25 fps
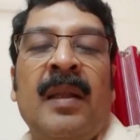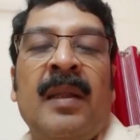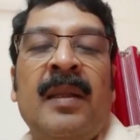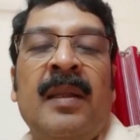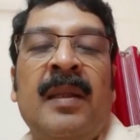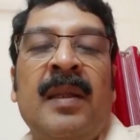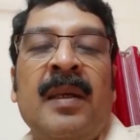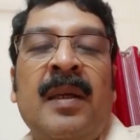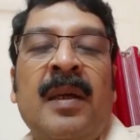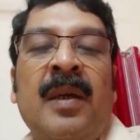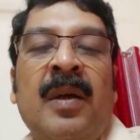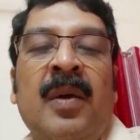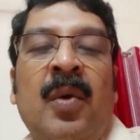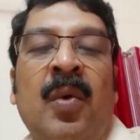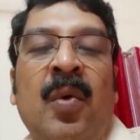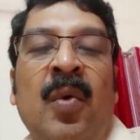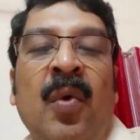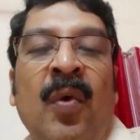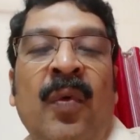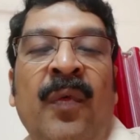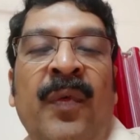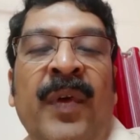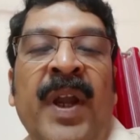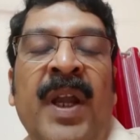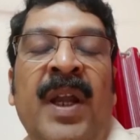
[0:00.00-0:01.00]
The
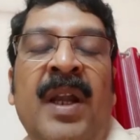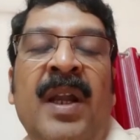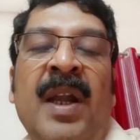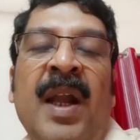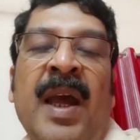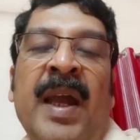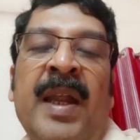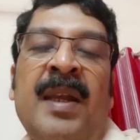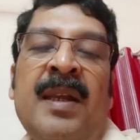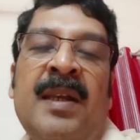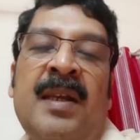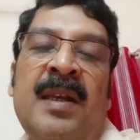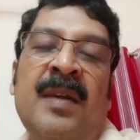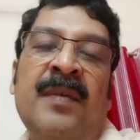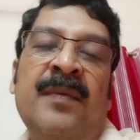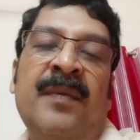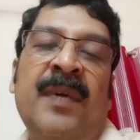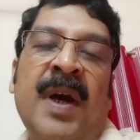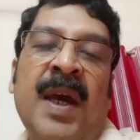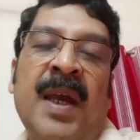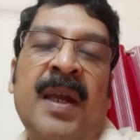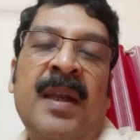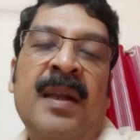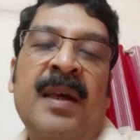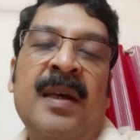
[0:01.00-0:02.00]
COVID-19
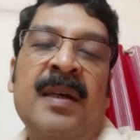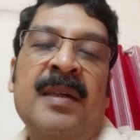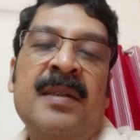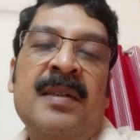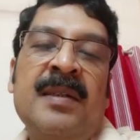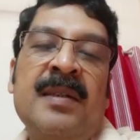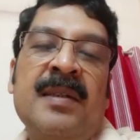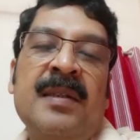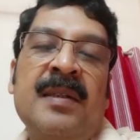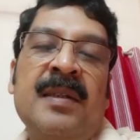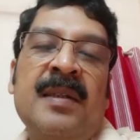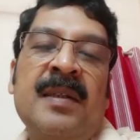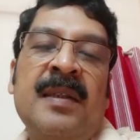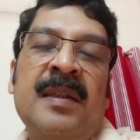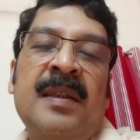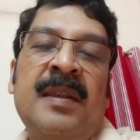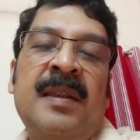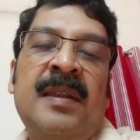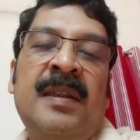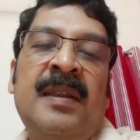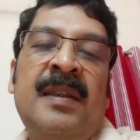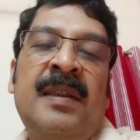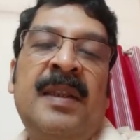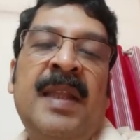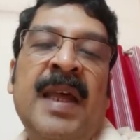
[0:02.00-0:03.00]
virus,
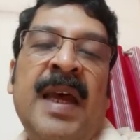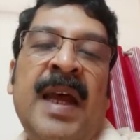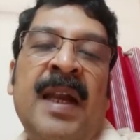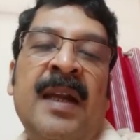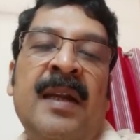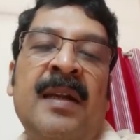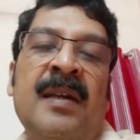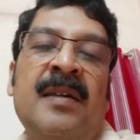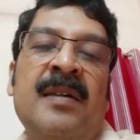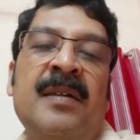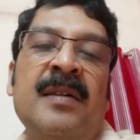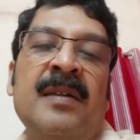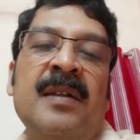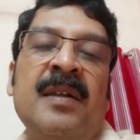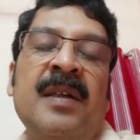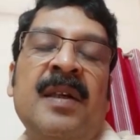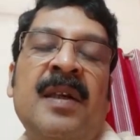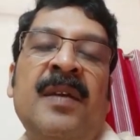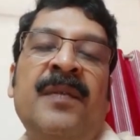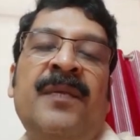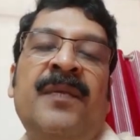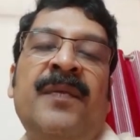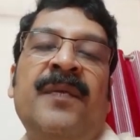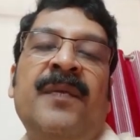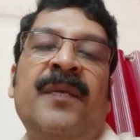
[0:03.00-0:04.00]
that
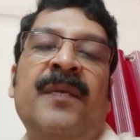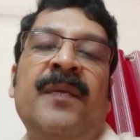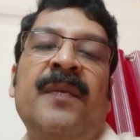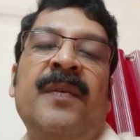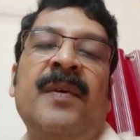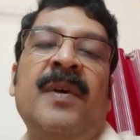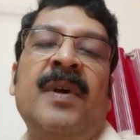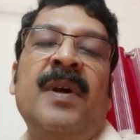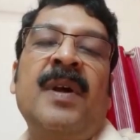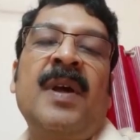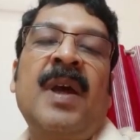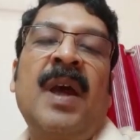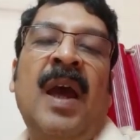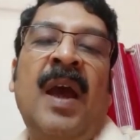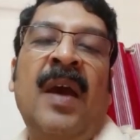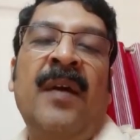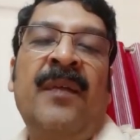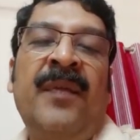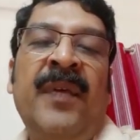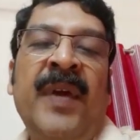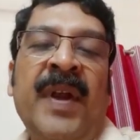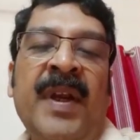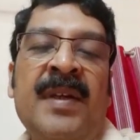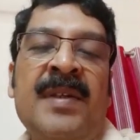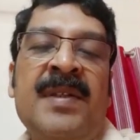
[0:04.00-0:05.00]
if
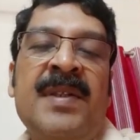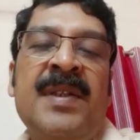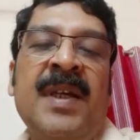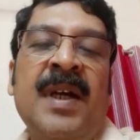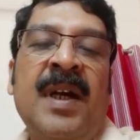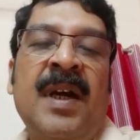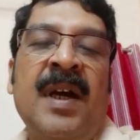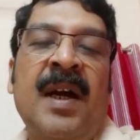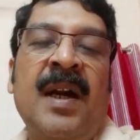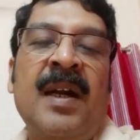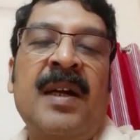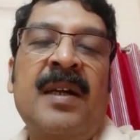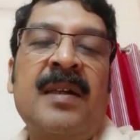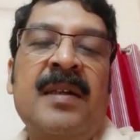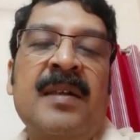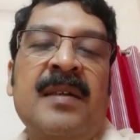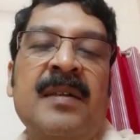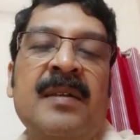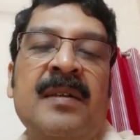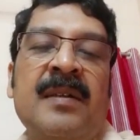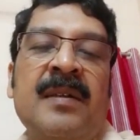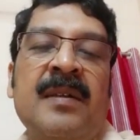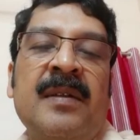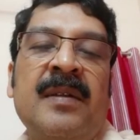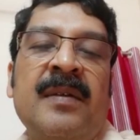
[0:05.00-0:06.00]
affects the gut,
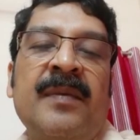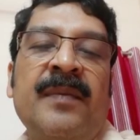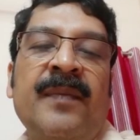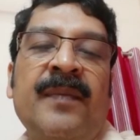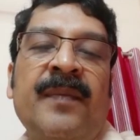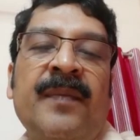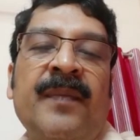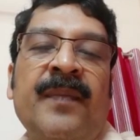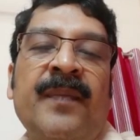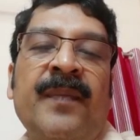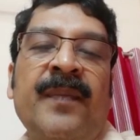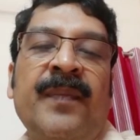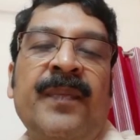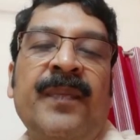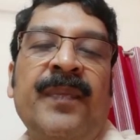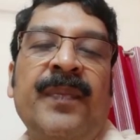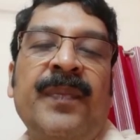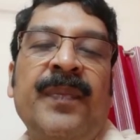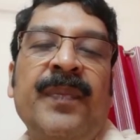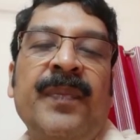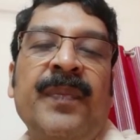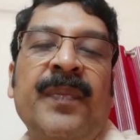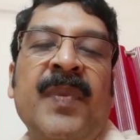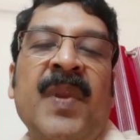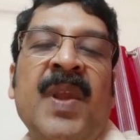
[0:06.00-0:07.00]

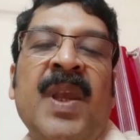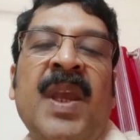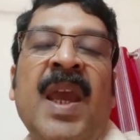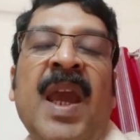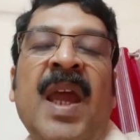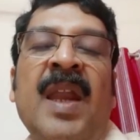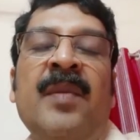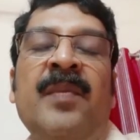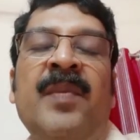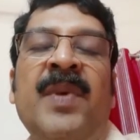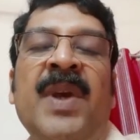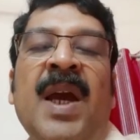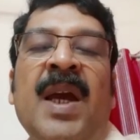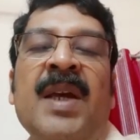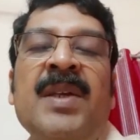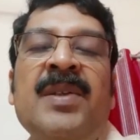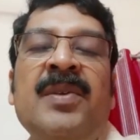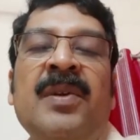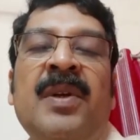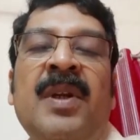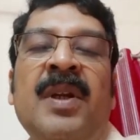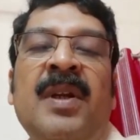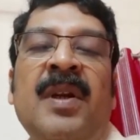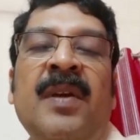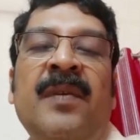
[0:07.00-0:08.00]
can be
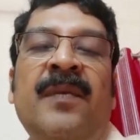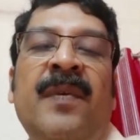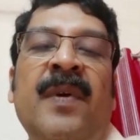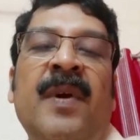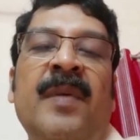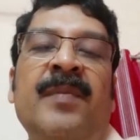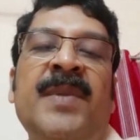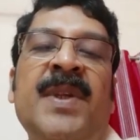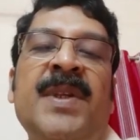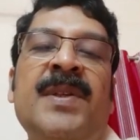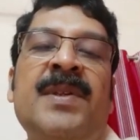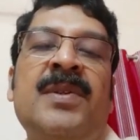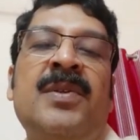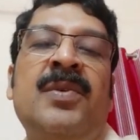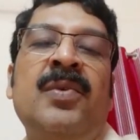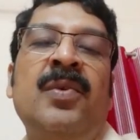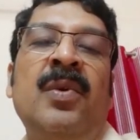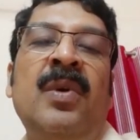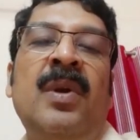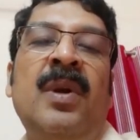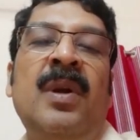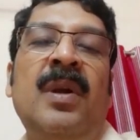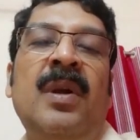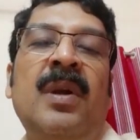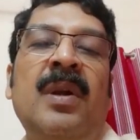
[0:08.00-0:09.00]
isolated from the
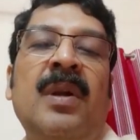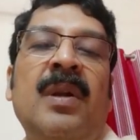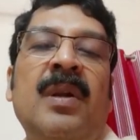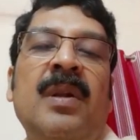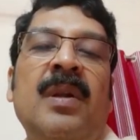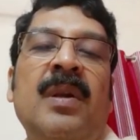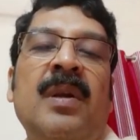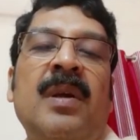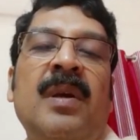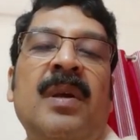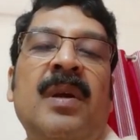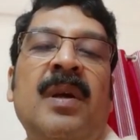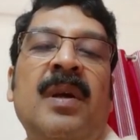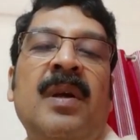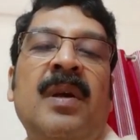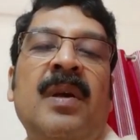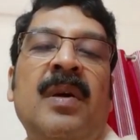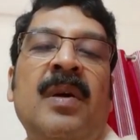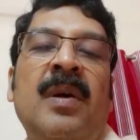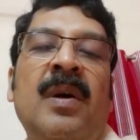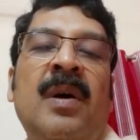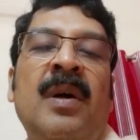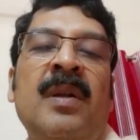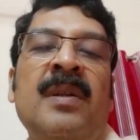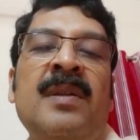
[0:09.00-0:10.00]
stool
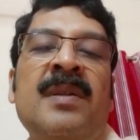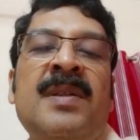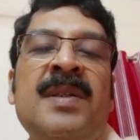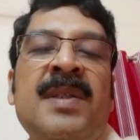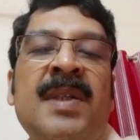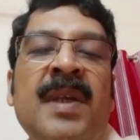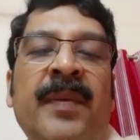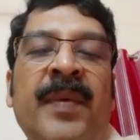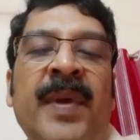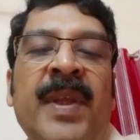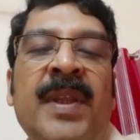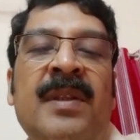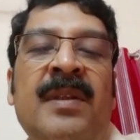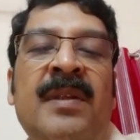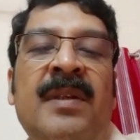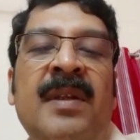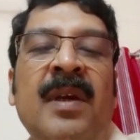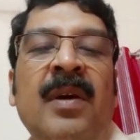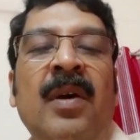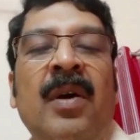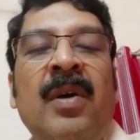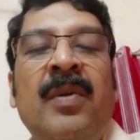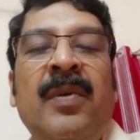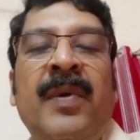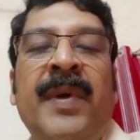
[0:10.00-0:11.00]
on 7th day
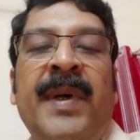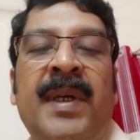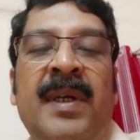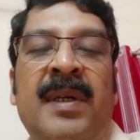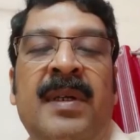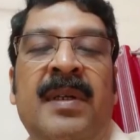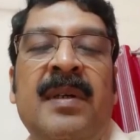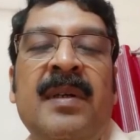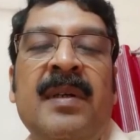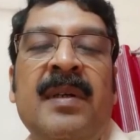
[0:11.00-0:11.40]
onward.